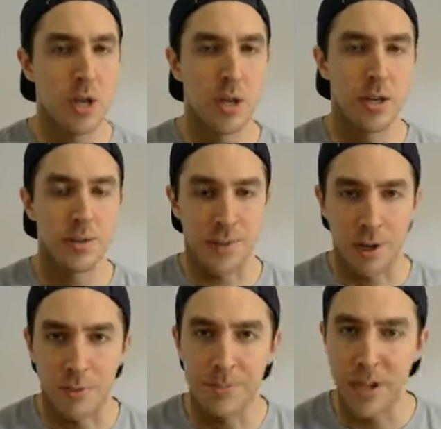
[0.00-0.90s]

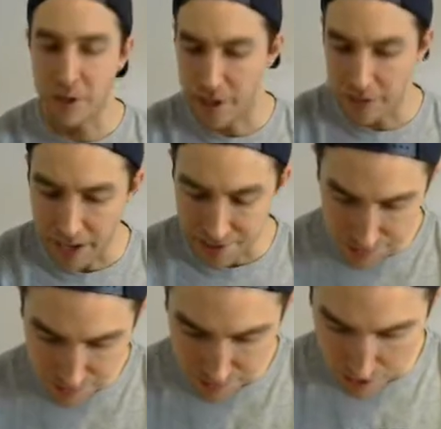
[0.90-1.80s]
So there you go, guys.
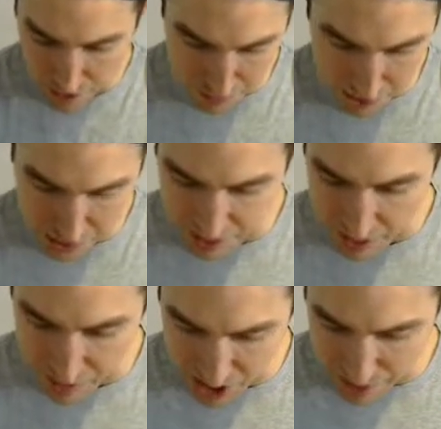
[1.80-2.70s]
I know it's
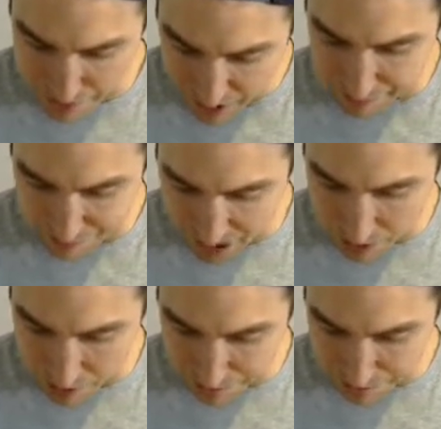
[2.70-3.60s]
not much, but you
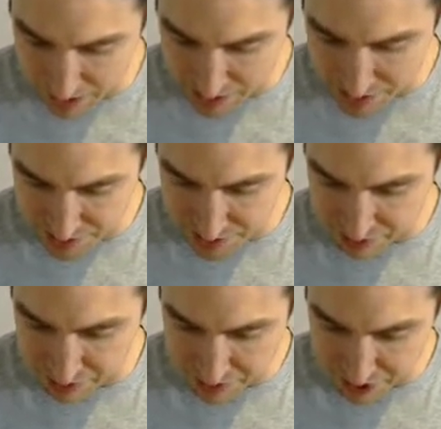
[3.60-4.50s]
know, it's
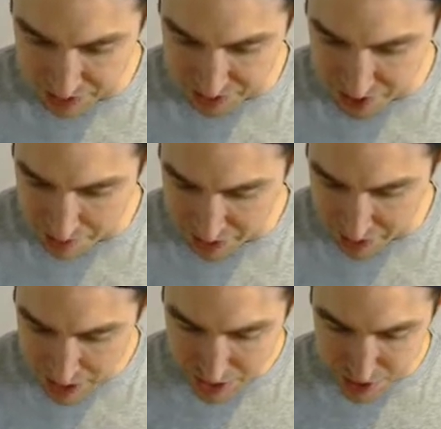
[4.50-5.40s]
definitely better than something.
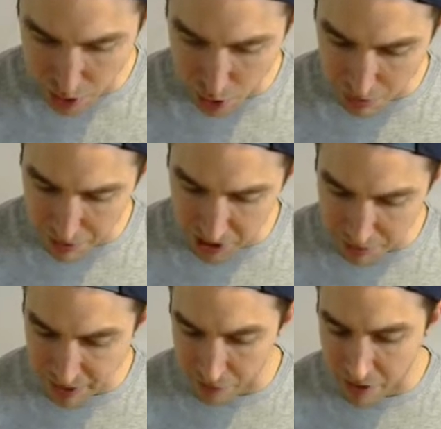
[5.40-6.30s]
So I'm not going
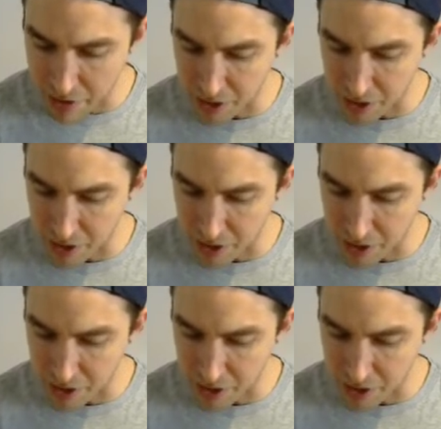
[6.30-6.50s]
to play around.